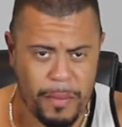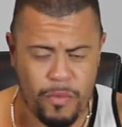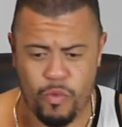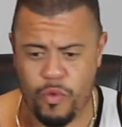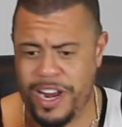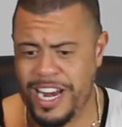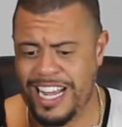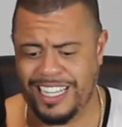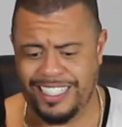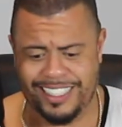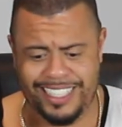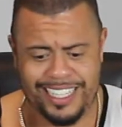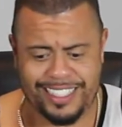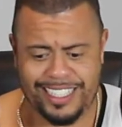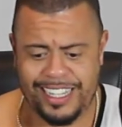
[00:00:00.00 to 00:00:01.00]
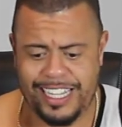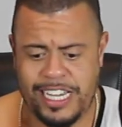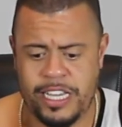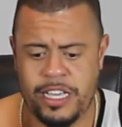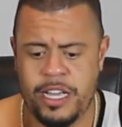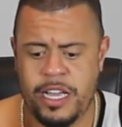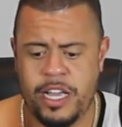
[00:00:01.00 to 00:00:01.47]
reading
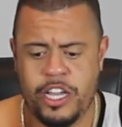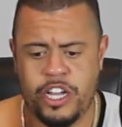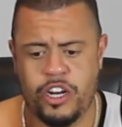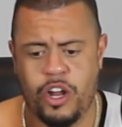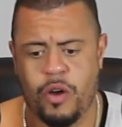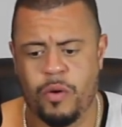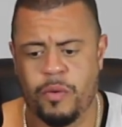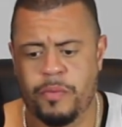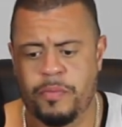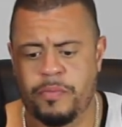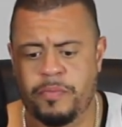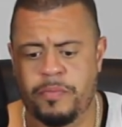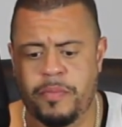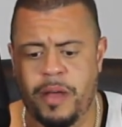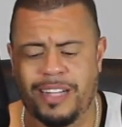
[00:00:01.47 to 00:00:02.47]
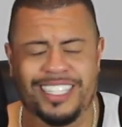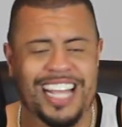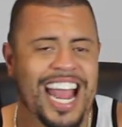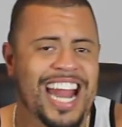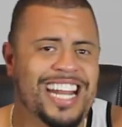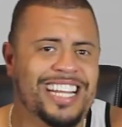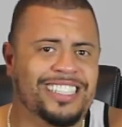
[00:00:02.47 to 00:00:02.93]
consistently,
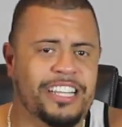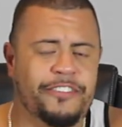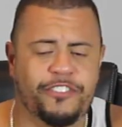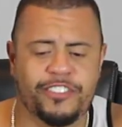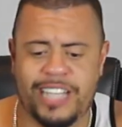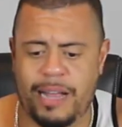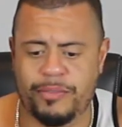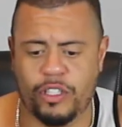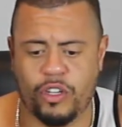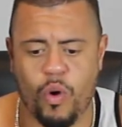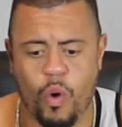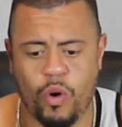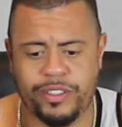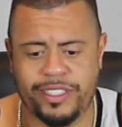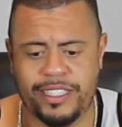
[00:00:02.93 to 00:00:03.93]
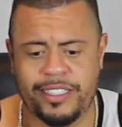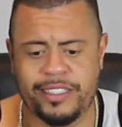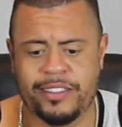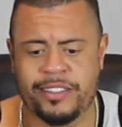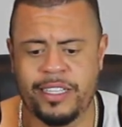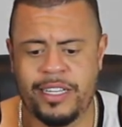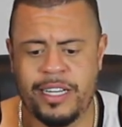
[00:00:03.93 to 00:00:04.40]
attending different types of
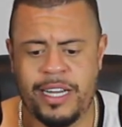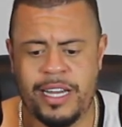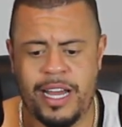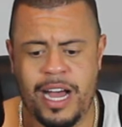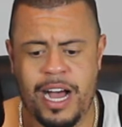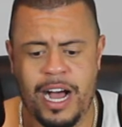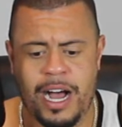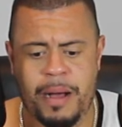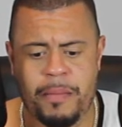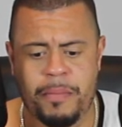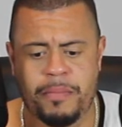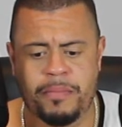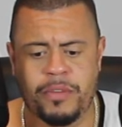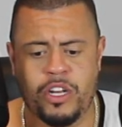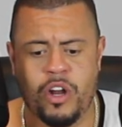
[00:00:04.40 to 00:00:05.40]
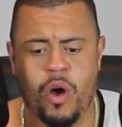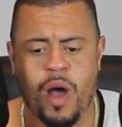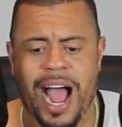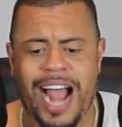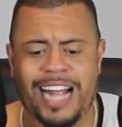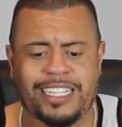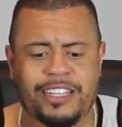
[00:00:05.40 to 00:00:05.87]
courses,
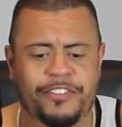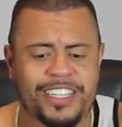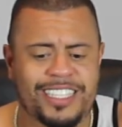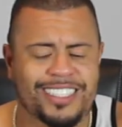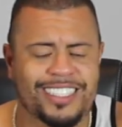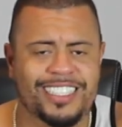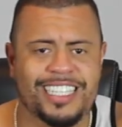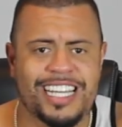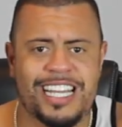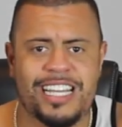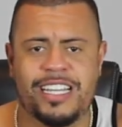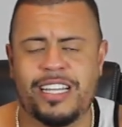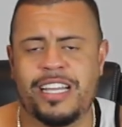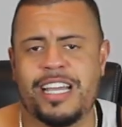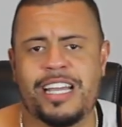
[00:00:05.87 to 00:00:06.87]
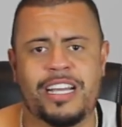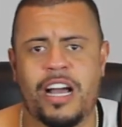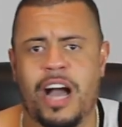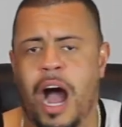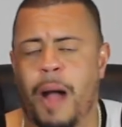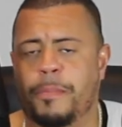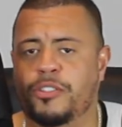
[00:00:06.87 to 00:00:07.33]
actively seeking
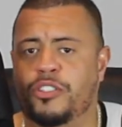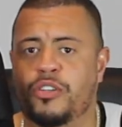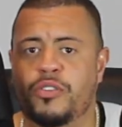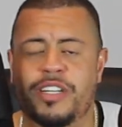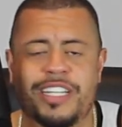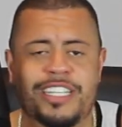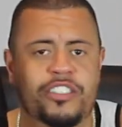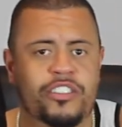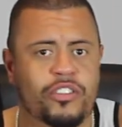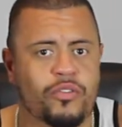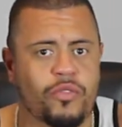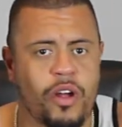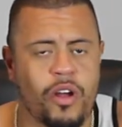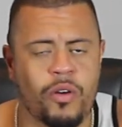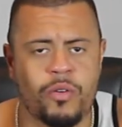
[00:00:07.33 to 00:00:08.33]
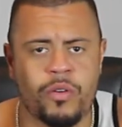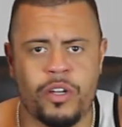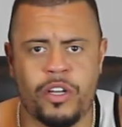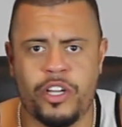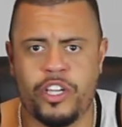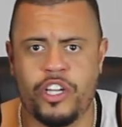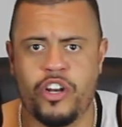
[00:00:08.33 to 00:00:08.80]
opportunities to grow.
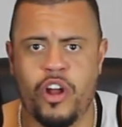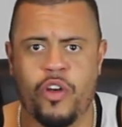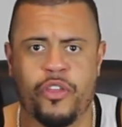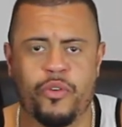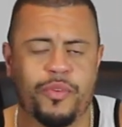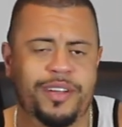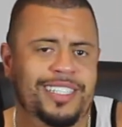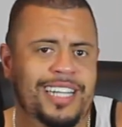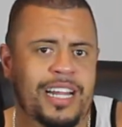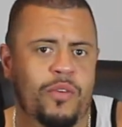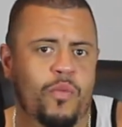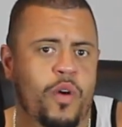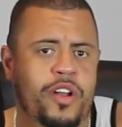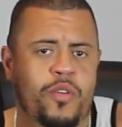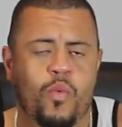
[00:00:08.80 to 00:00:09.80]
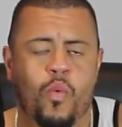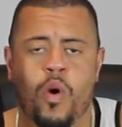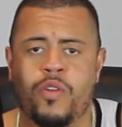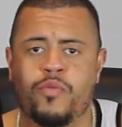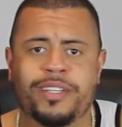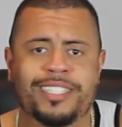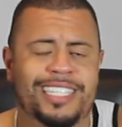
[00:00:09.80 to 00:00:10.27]
The reason
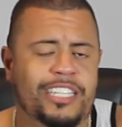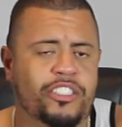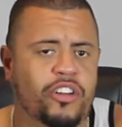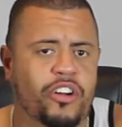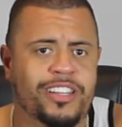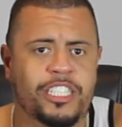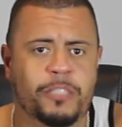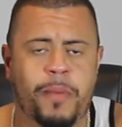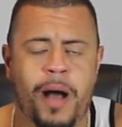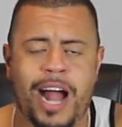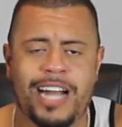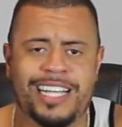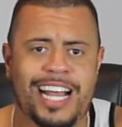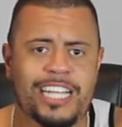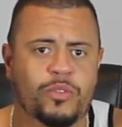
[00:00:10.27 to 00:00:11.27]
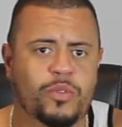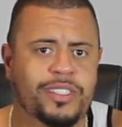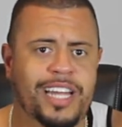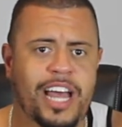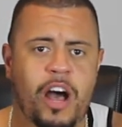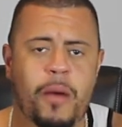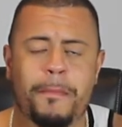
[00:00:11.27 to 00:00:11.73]
one reason I started this podcast was
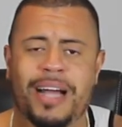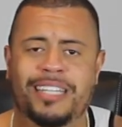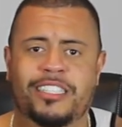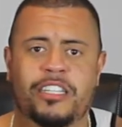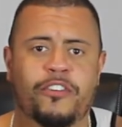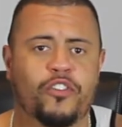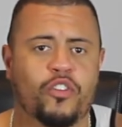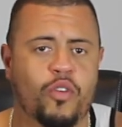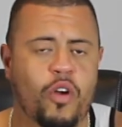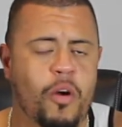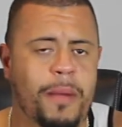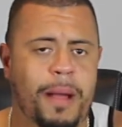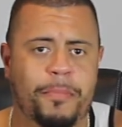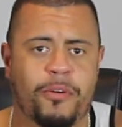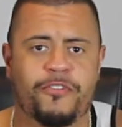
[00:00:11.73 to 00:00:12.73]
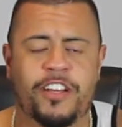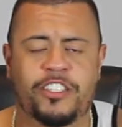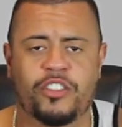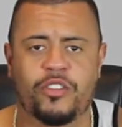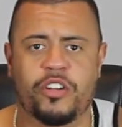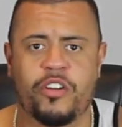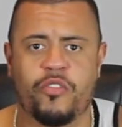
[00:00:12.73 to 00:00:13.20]
to help myself grow my
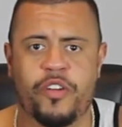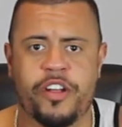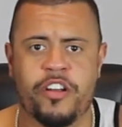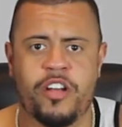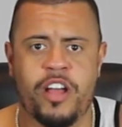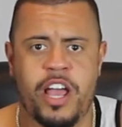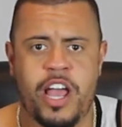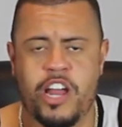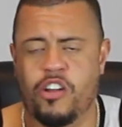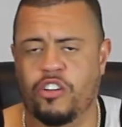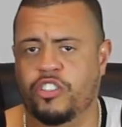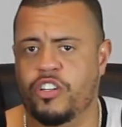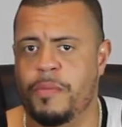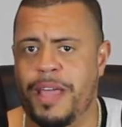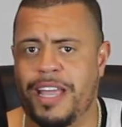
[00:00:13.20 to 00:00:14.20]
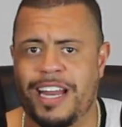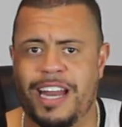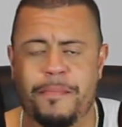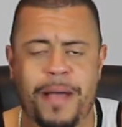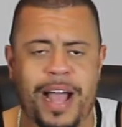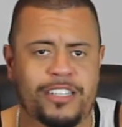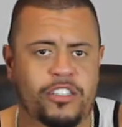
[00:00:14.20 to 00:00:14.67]
professional career and also to make an
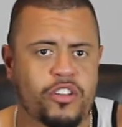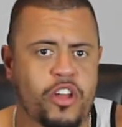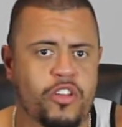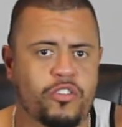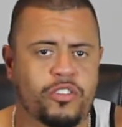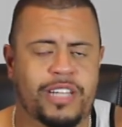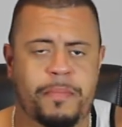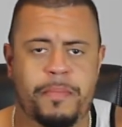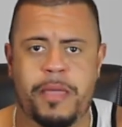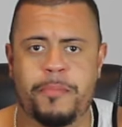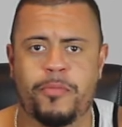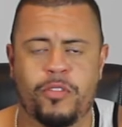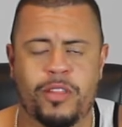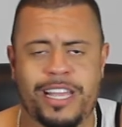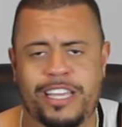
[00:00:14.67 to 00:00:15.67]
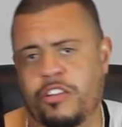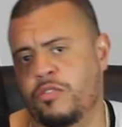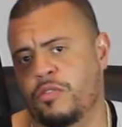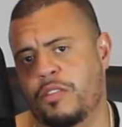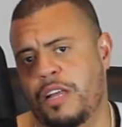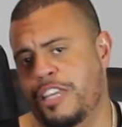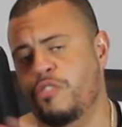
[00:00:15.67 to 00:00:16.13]
impact on others, like people like
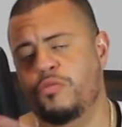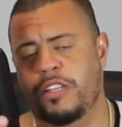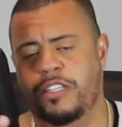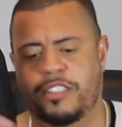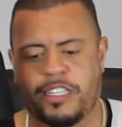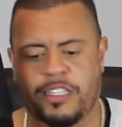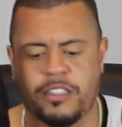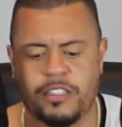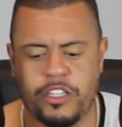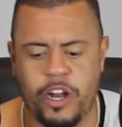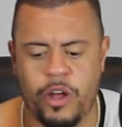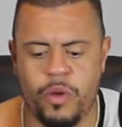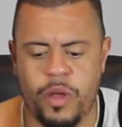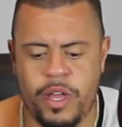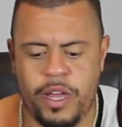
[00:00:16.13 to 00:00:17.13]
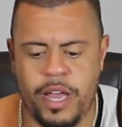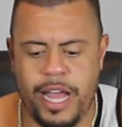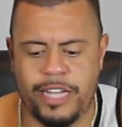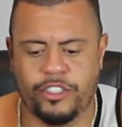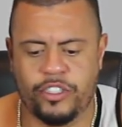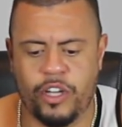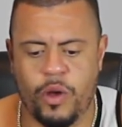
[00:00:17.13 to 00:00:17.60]
you listening,
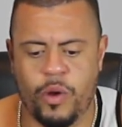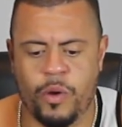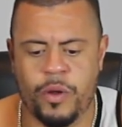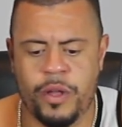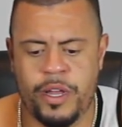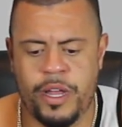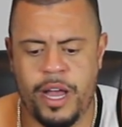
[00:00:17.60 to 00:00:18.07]
And so,